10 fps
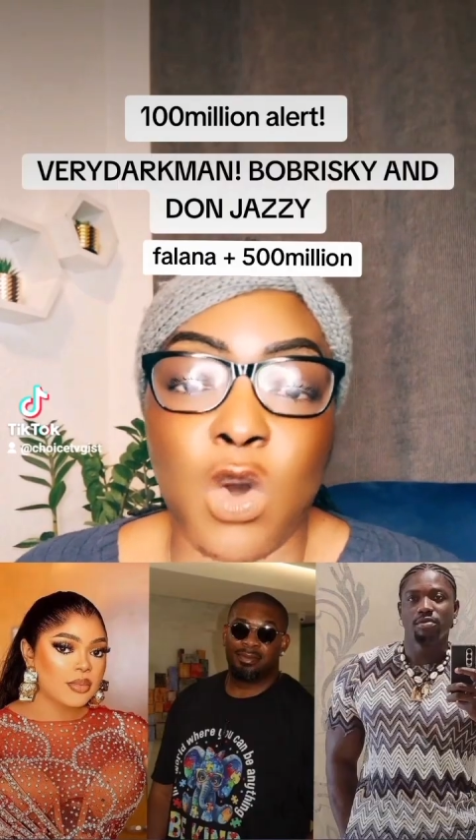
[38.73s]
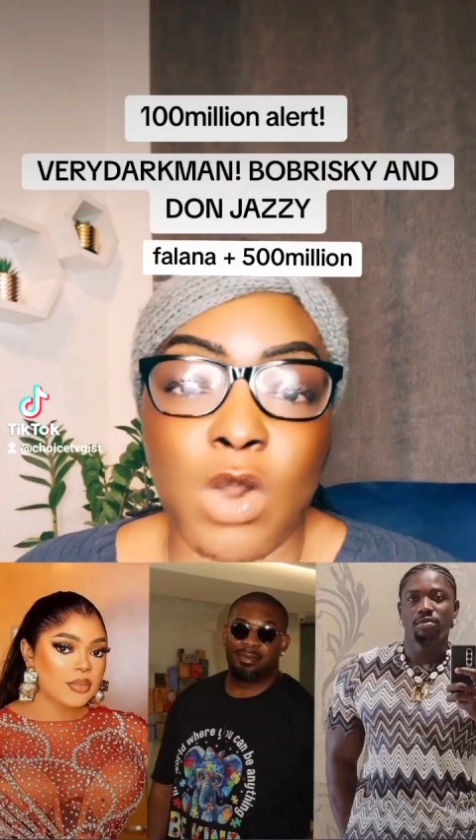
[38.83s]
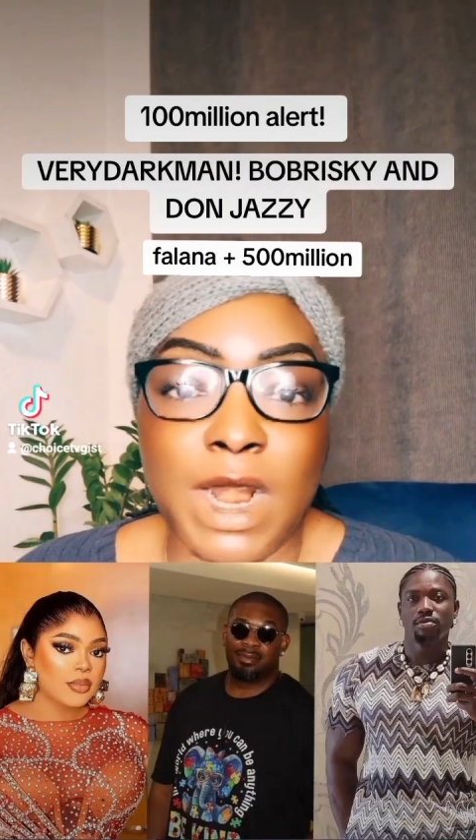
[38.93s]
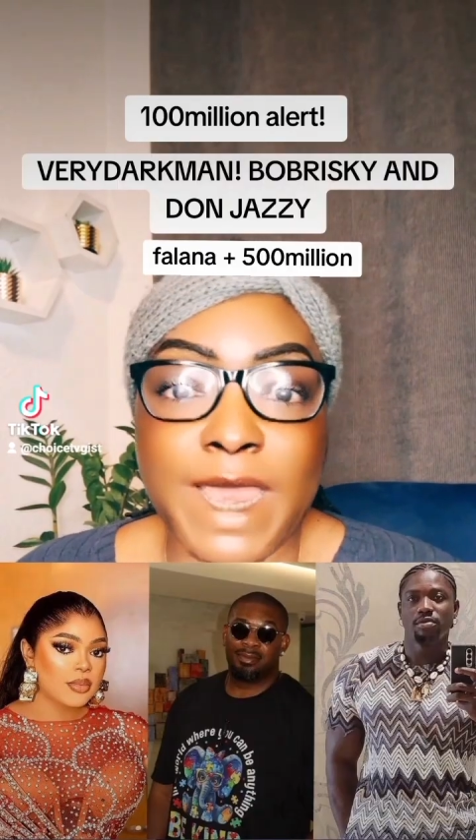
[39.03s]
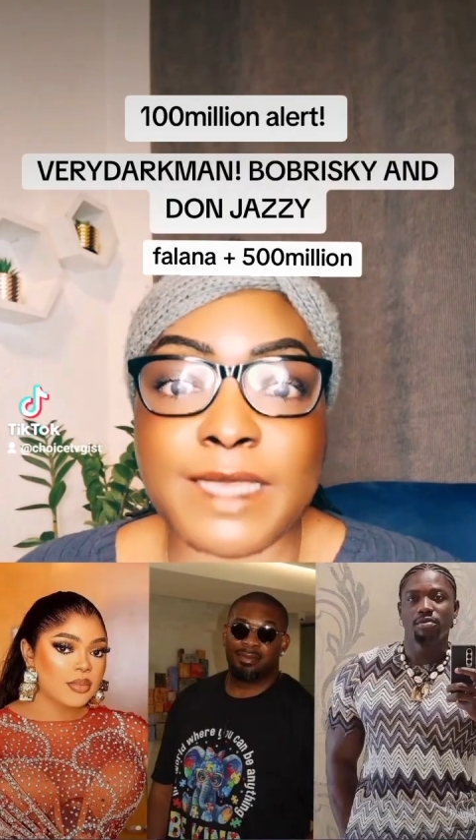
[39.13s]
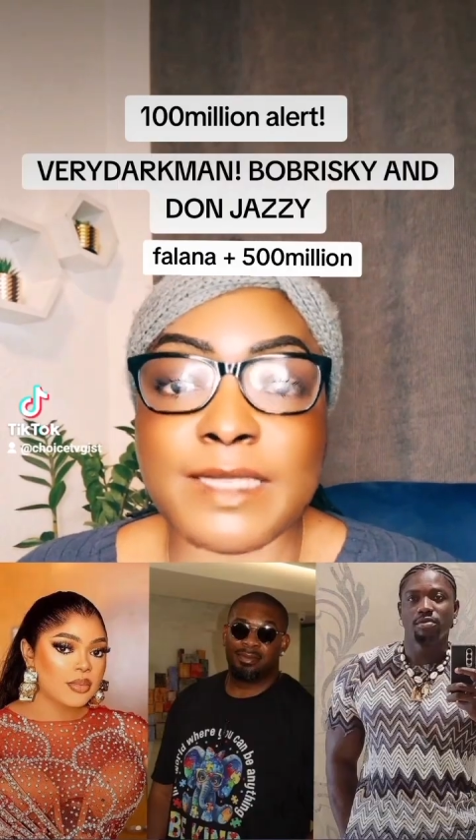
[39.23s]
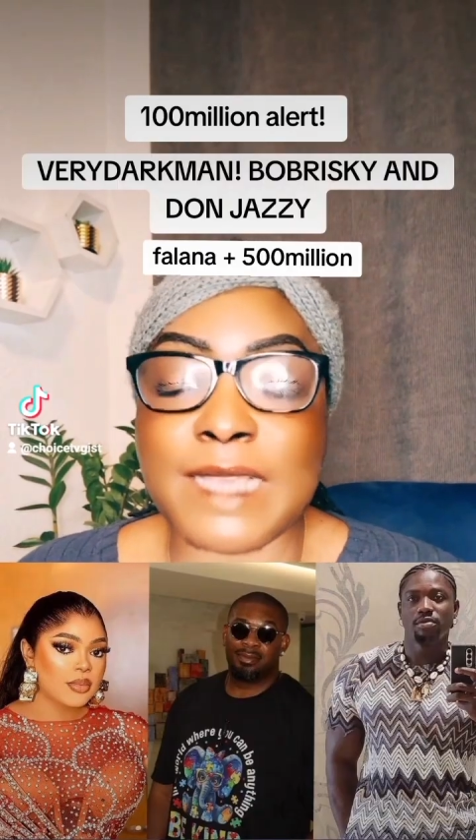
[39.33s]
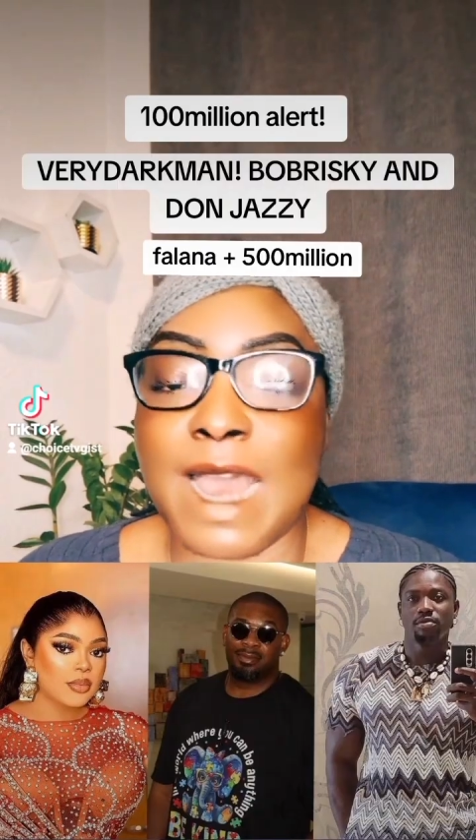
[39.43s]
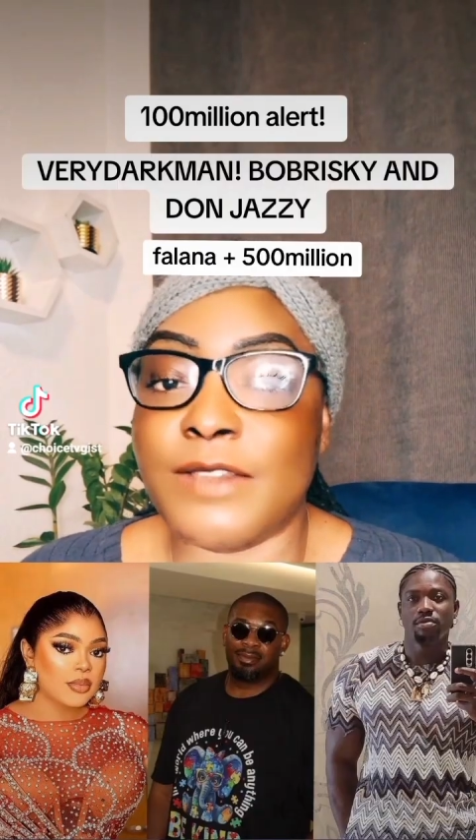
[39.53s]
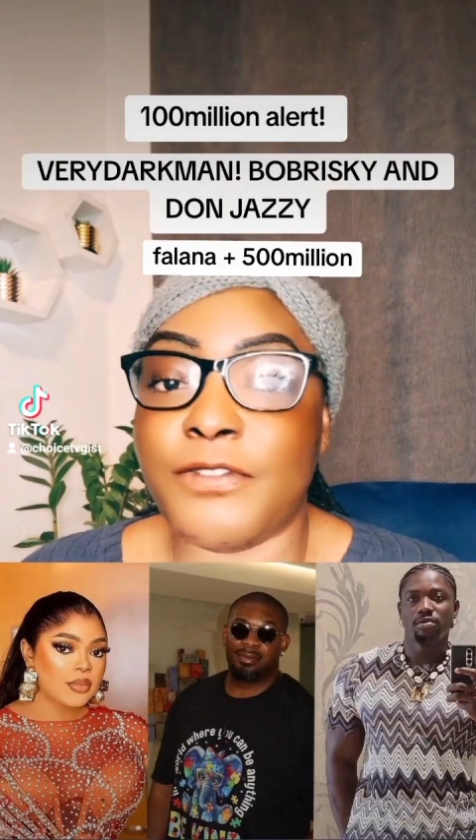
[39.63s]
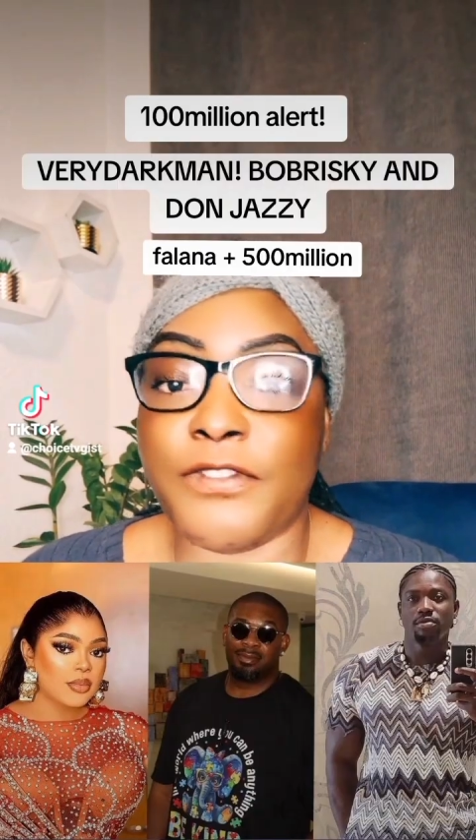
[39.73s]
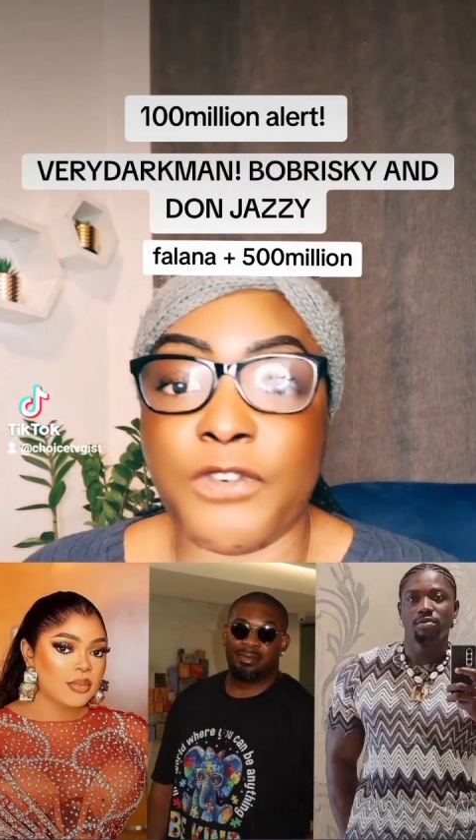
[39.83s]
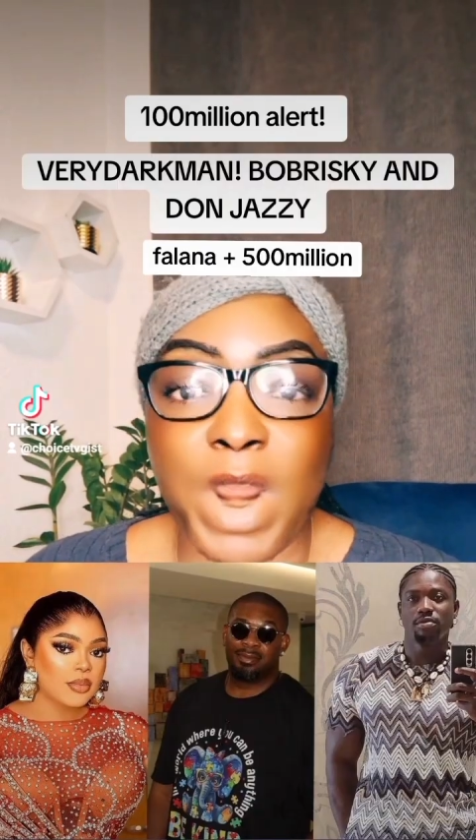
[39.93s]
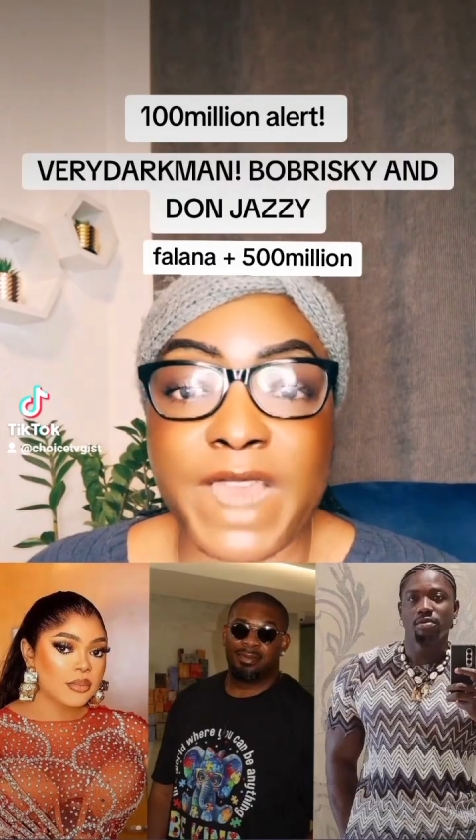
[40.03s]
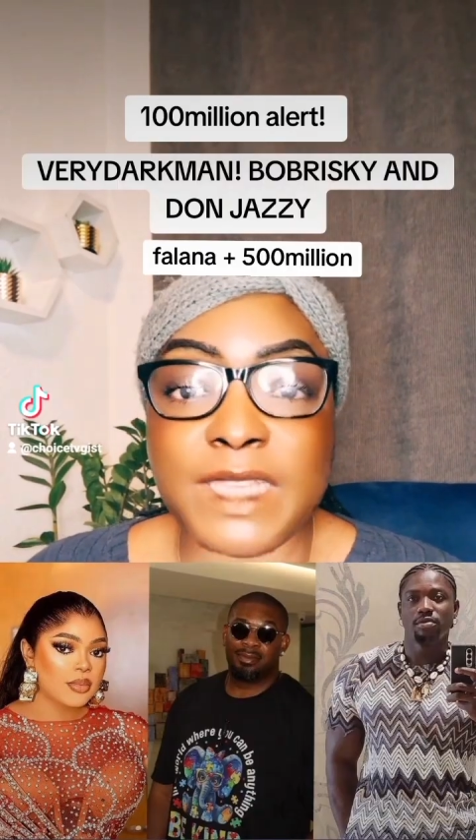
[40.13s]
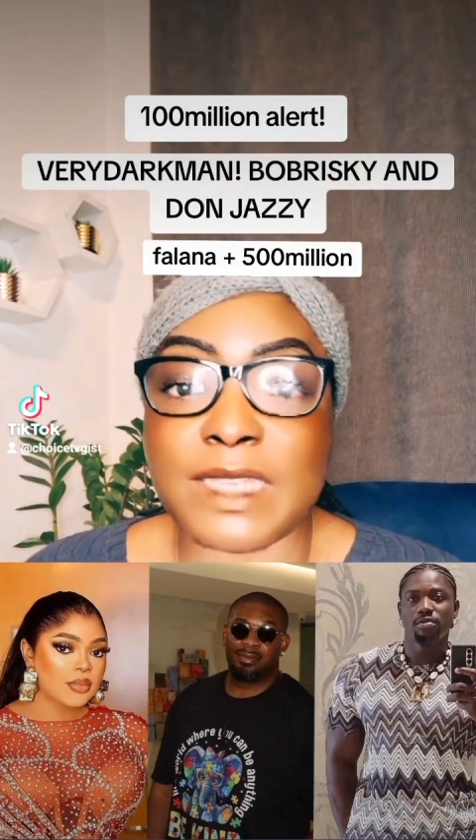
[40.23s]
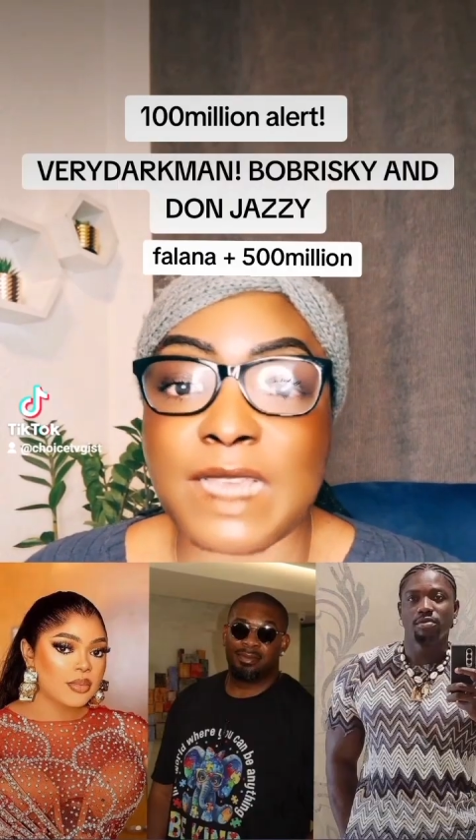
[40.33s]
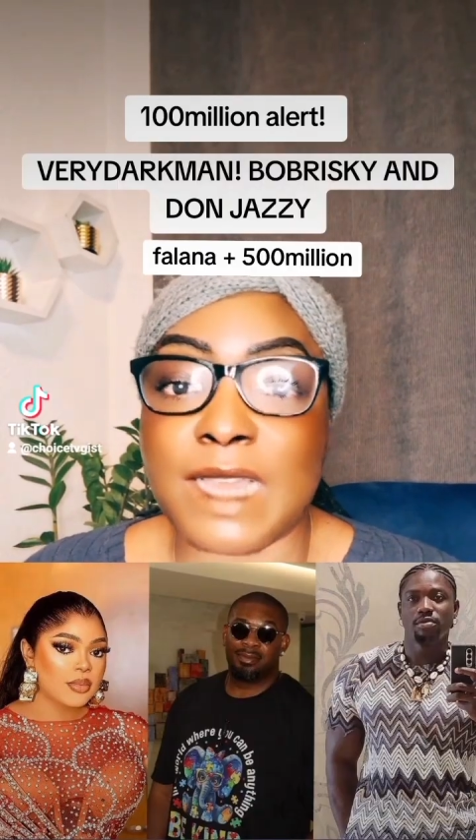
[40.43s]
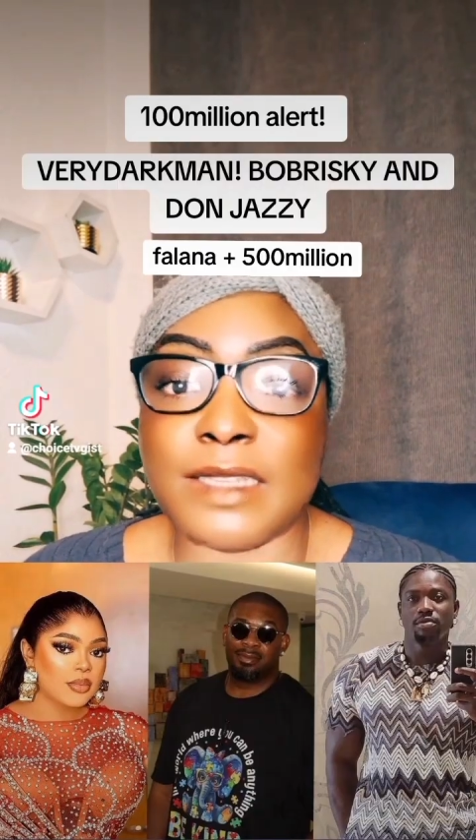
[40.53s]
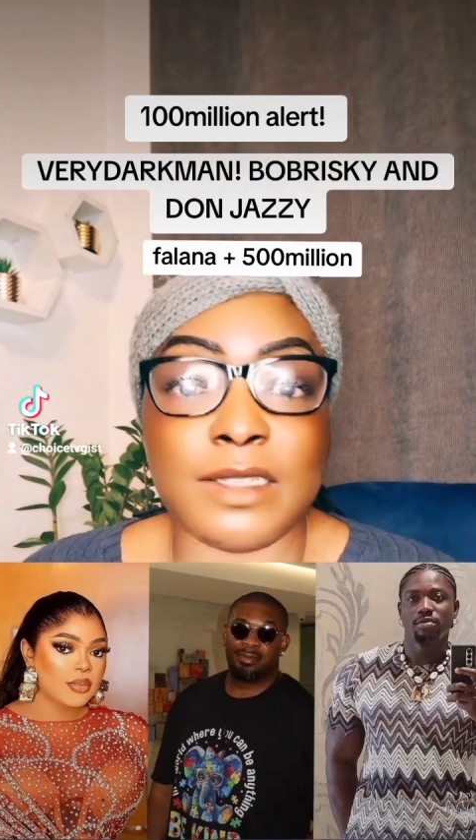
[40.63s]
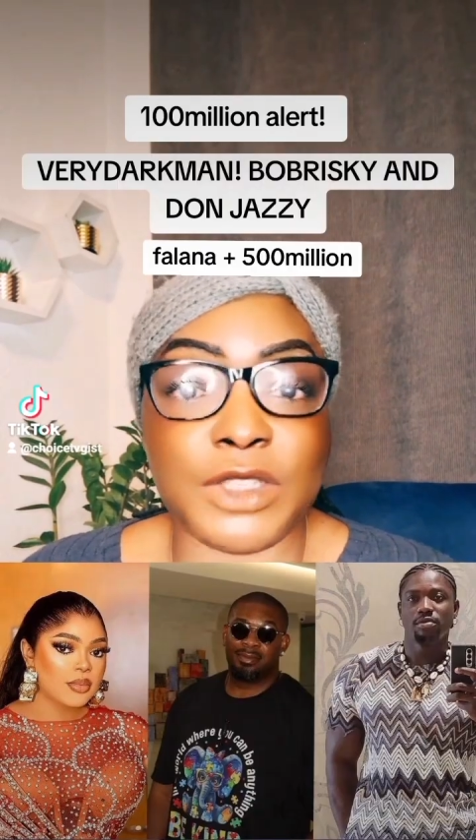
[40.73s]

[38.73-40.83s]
colleagues and friends and,